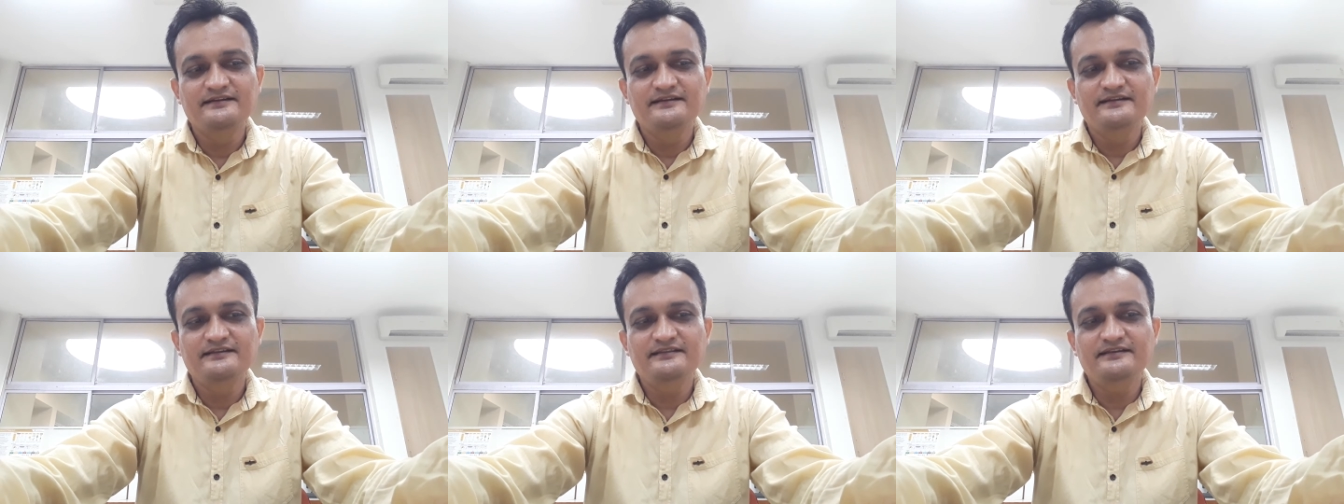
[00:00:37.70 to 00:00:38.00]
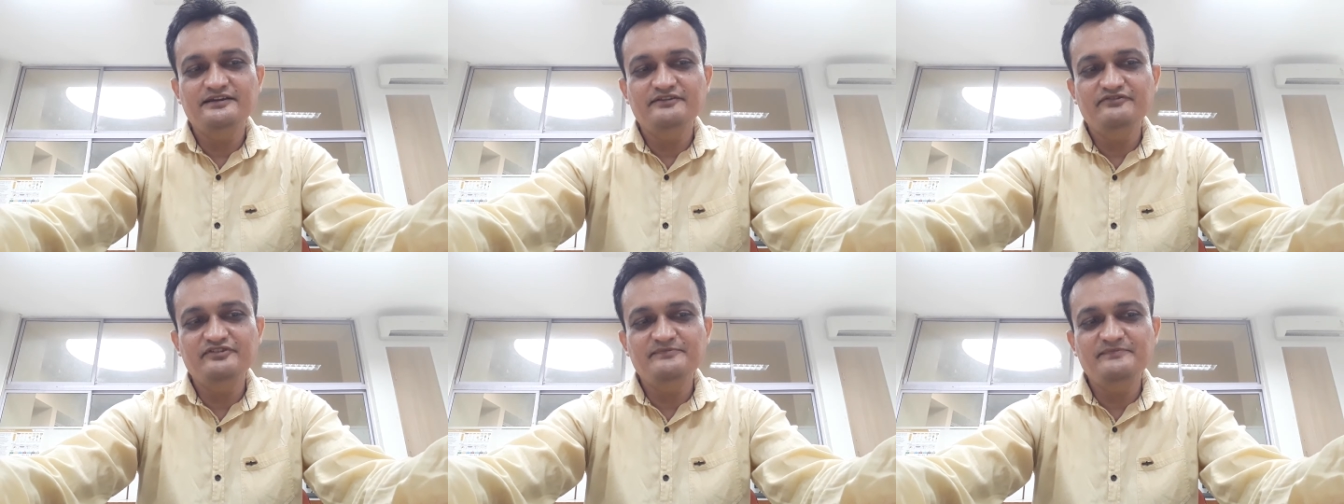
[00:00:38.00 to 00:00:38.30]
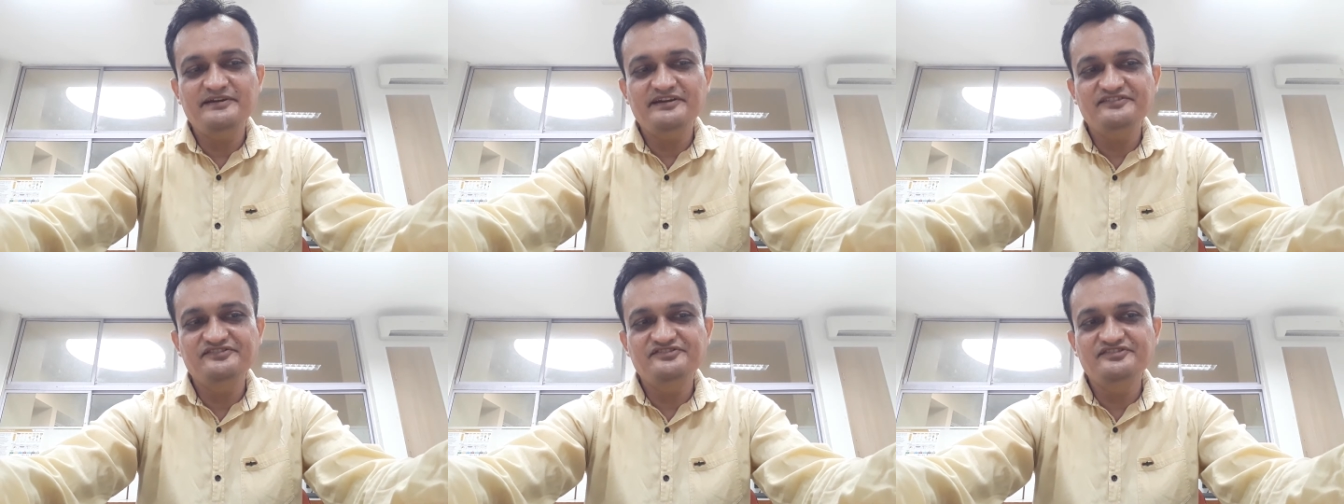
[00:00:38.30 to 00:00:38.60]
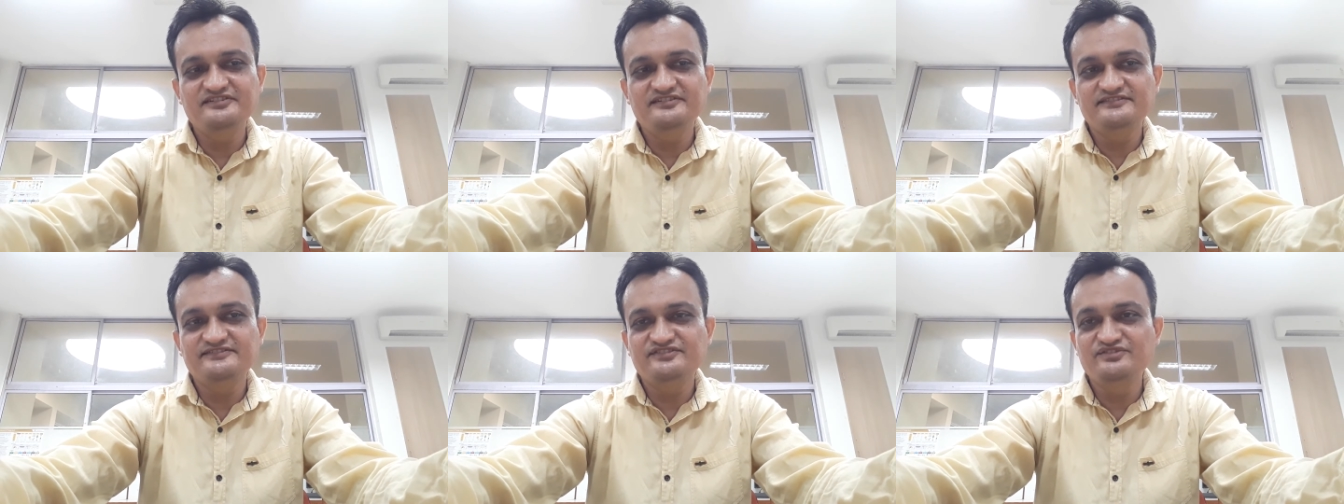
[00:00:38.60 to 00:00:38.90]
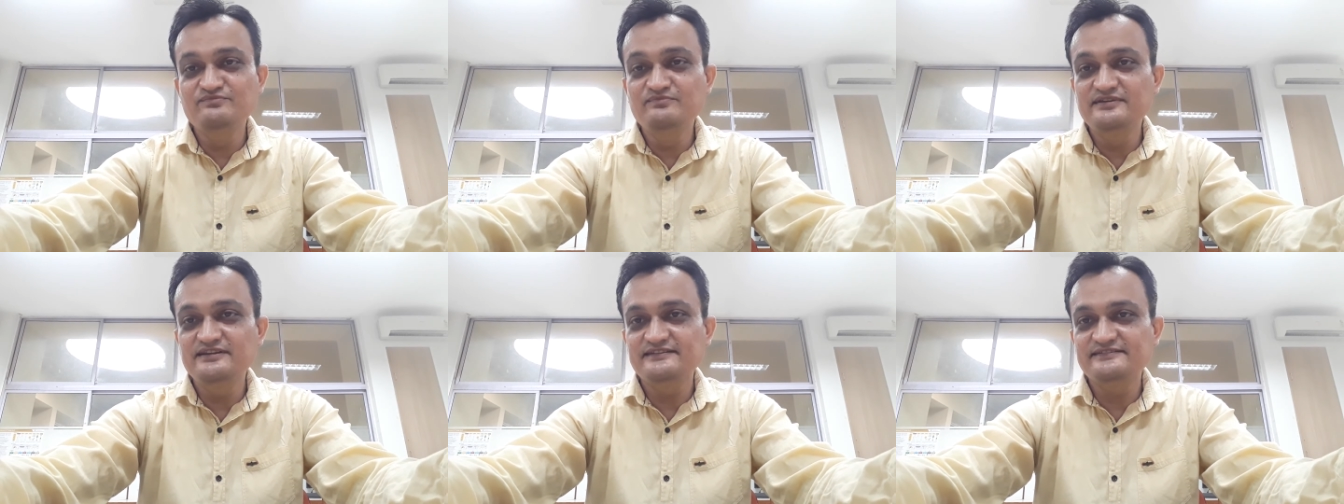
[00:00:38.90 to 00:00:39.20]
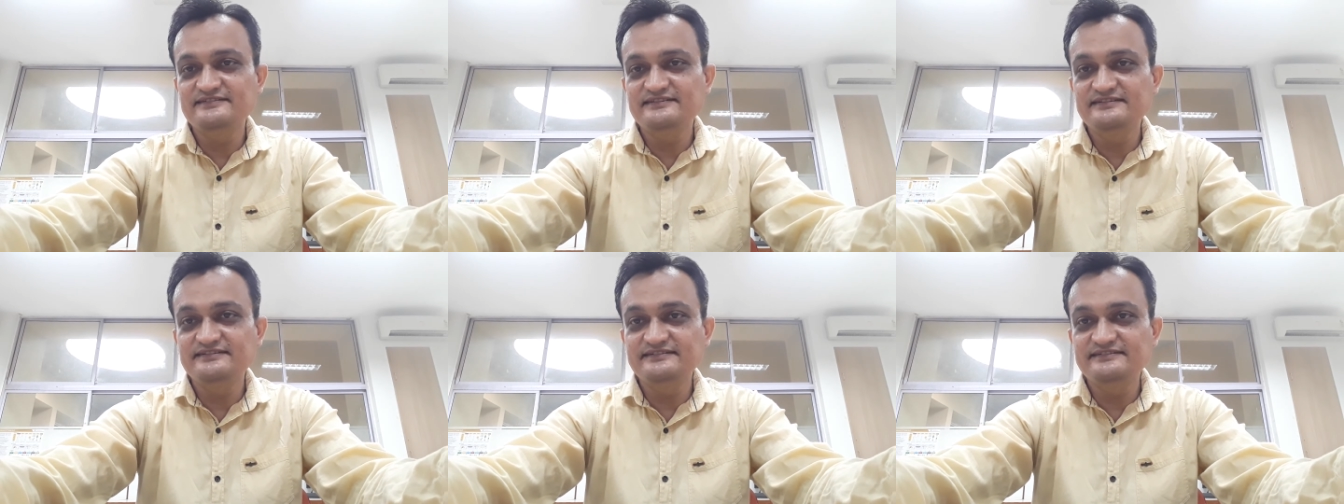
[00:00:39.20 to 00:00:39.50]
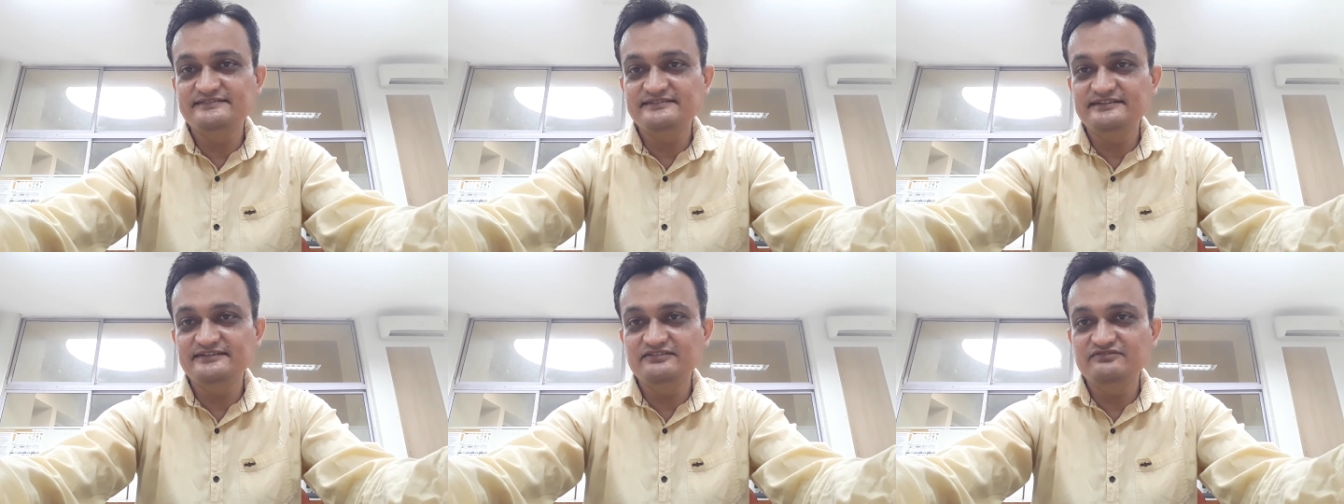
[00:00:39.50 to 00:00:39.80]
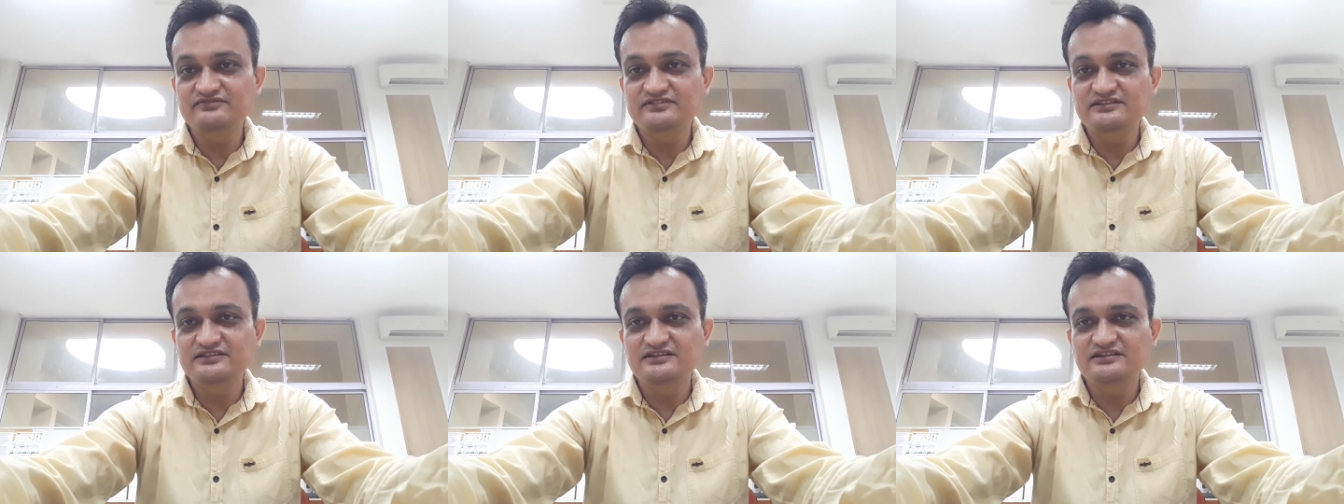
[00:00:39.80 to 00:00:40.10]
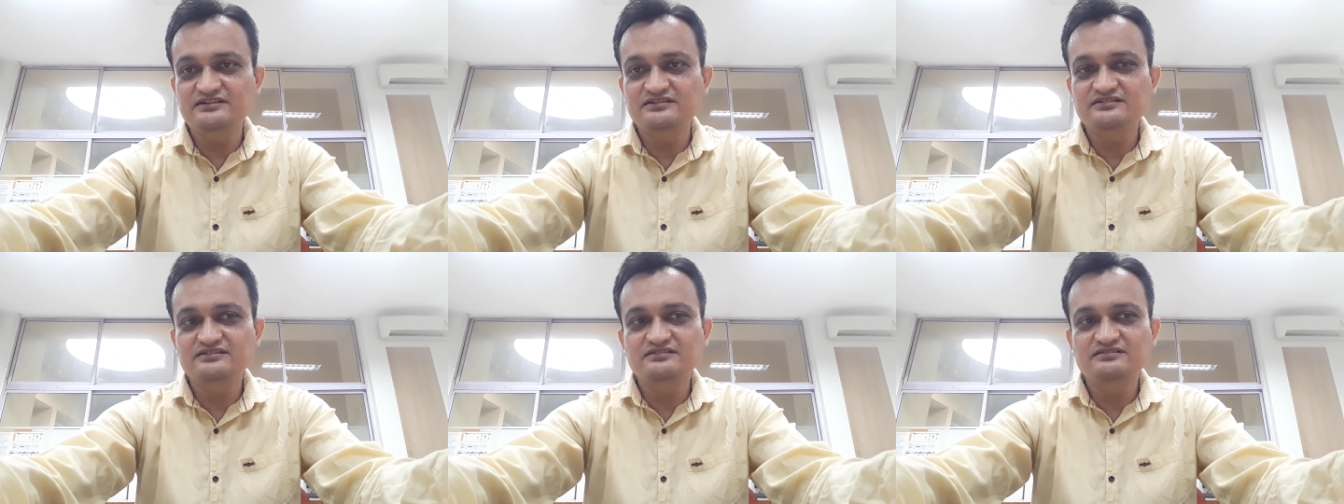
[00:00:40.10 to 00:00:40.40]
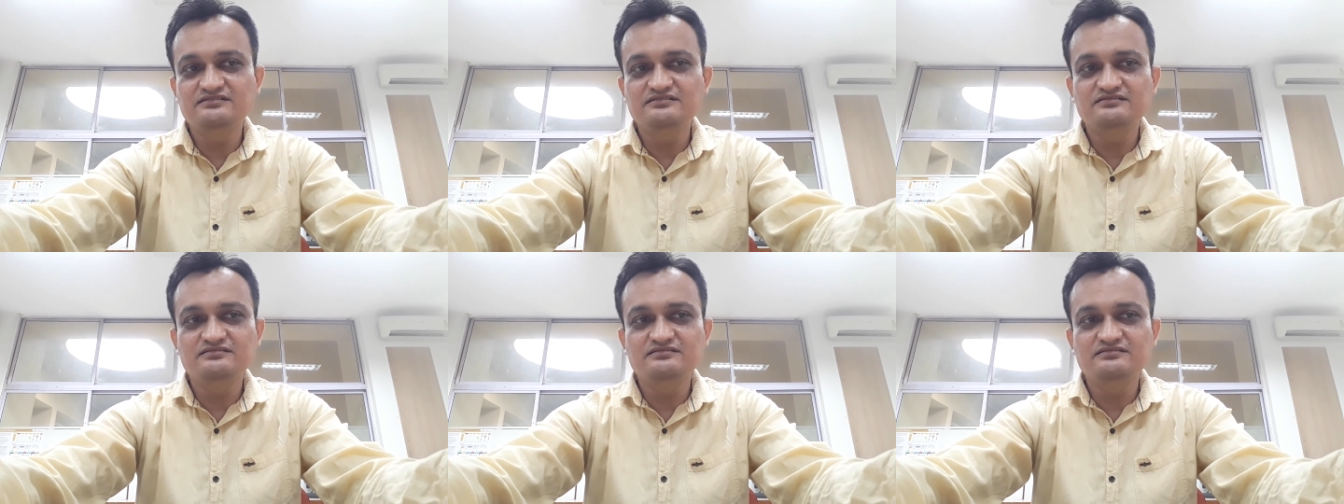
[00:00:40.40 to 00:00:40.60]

Then we match the simulation result with the